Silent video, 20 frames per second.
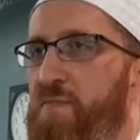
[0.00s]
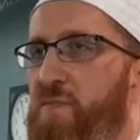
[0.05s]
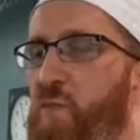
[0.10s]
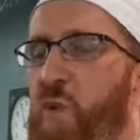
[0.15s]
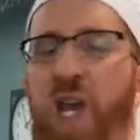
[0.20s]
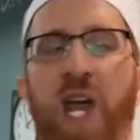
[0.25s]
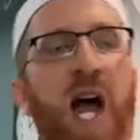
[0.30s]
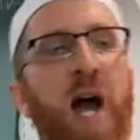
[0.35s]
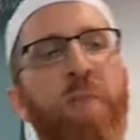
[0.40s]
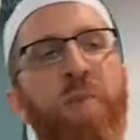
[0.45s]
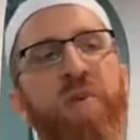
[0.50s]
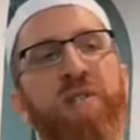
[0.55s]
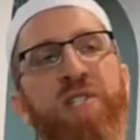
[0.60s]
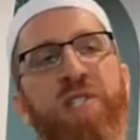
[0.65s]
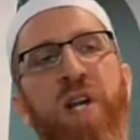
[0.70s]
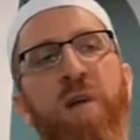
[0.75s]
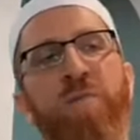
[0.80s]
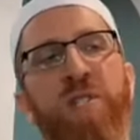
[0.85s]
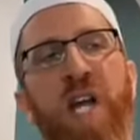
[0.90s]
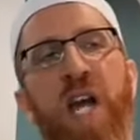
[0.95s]
What happens
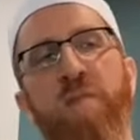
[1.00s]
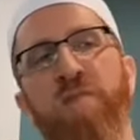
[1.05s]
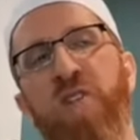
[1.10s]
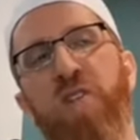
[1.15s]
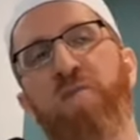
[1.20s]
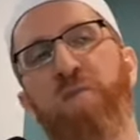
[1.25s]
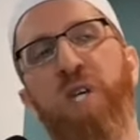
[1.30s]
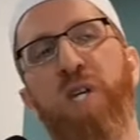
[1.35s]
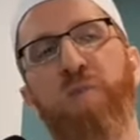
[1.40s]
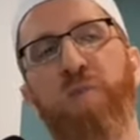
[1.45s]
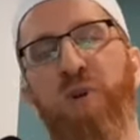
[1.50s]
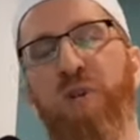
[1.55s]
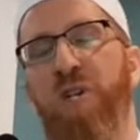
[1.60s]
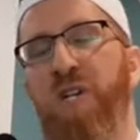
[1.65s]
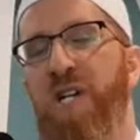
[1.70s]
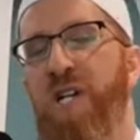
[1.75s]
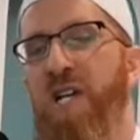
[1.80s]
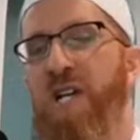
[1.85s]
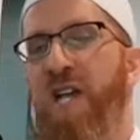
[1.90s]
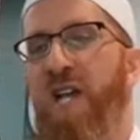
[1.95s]
sometimes if
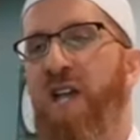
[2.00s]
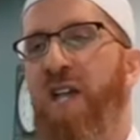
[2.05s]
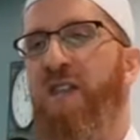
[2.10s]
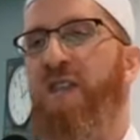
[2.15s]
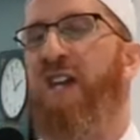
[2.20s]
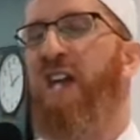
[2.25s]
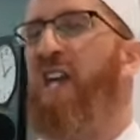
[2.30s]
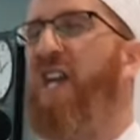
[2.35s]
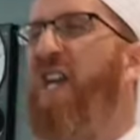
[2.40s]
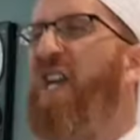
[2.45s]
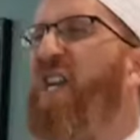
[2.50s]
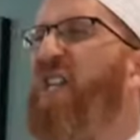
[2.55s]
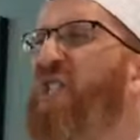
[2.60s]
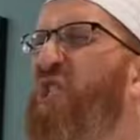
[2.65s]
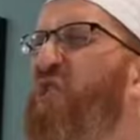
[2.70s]
people, they